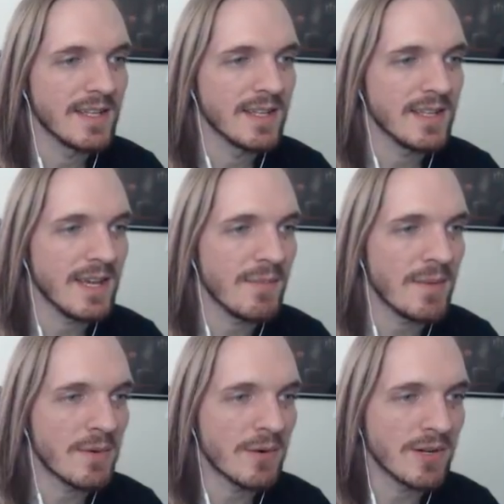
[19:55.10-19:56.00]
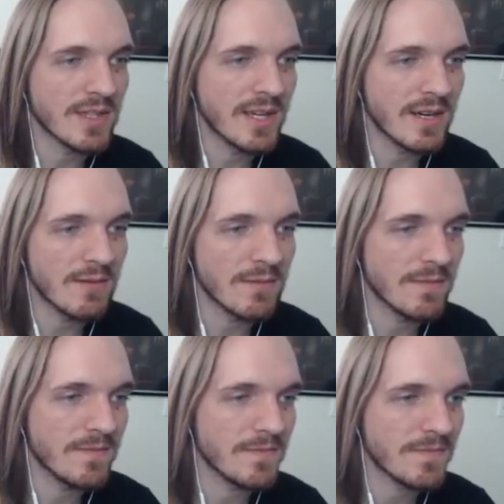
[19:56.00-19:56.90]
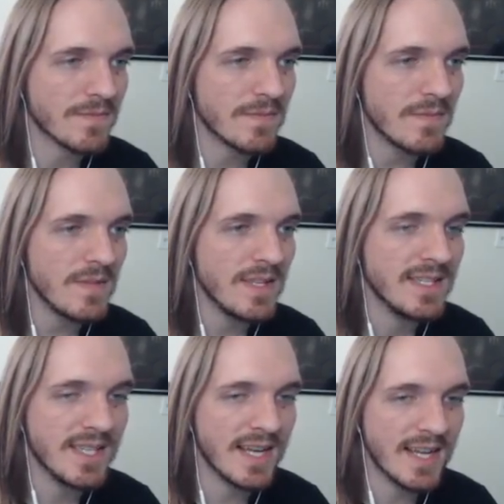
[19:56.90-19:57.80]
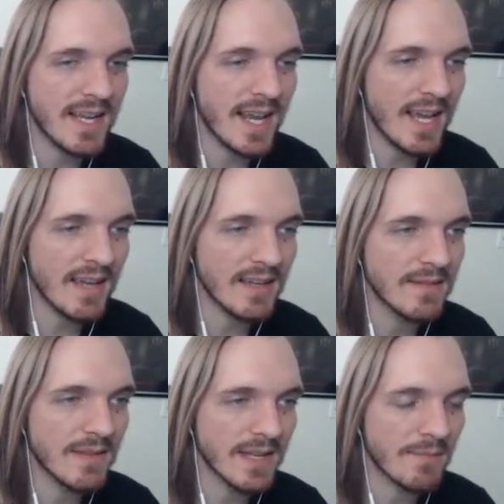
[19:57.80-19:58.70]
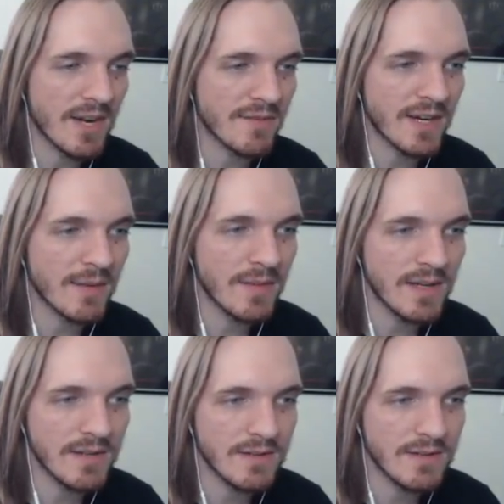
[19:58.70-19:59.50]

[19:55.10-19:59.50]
it might be worth setting a like modifier button.